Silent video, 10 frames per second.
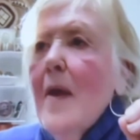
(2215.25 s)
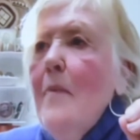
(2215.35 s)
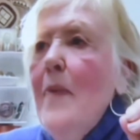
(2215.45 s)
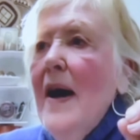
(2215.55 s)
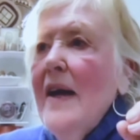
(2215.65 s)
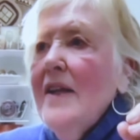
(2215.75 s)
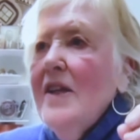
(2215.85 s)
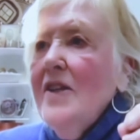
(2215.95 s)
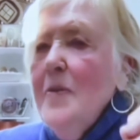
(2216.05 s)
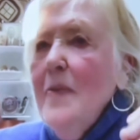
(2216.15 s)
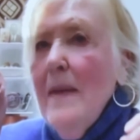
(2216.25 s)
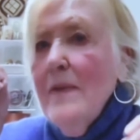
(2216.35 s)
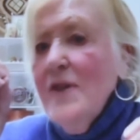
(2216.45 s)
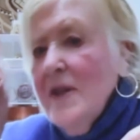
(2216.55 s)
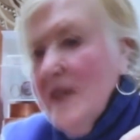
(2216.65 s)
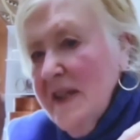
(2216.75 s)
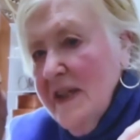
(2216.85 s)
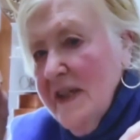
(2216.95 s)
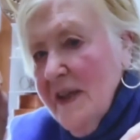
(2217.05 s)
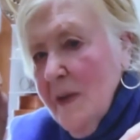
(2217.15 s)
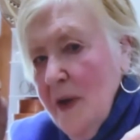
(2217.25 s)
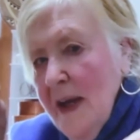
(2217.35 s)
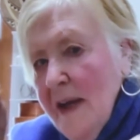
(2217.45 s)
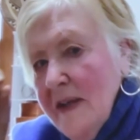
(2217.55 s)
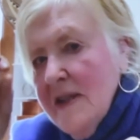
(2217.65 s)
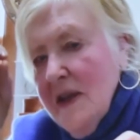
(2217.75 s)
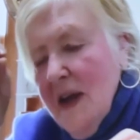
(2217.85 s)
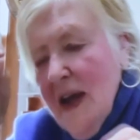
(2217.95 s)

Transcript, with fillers: but to be able to listen to someone else